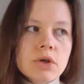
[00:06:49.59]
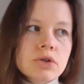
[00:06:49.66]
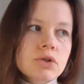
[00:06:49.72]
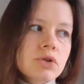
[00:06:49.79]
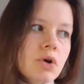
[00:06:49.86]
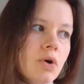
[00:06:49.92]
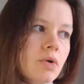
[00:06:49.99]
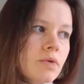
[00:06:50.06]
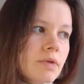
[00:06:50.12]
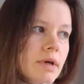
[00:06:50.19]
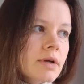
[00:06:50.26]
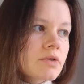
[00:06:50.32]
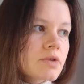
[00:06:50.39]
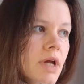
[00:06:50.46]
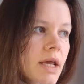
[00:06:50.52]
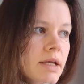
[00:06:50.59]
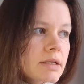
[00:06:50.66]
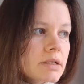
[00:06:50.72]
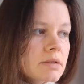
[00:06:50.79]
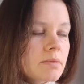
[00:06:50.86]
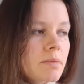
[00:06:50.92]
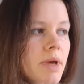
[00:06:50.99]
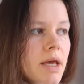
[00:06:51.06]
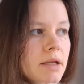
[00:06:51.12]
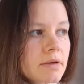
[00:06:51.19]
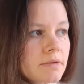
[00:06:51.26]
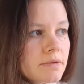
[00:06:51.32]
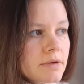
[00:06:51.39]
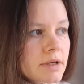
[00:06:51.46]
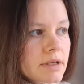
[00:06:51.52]
So, the greatest
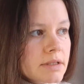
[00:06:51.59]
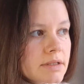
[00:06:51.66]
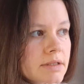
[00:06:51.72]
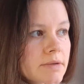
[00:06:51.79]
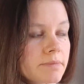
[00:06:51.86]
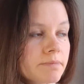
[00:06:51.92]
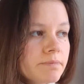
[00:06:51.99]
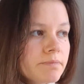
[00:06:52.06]
benefits